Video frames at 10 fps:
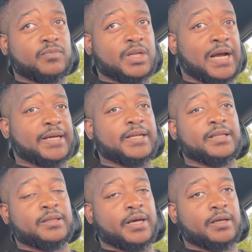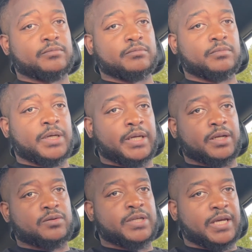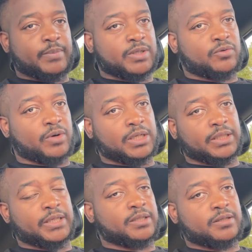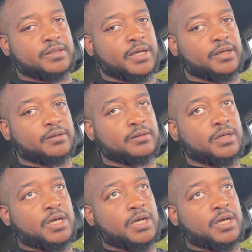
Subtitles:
I can hit that and it'll take me directly into settings.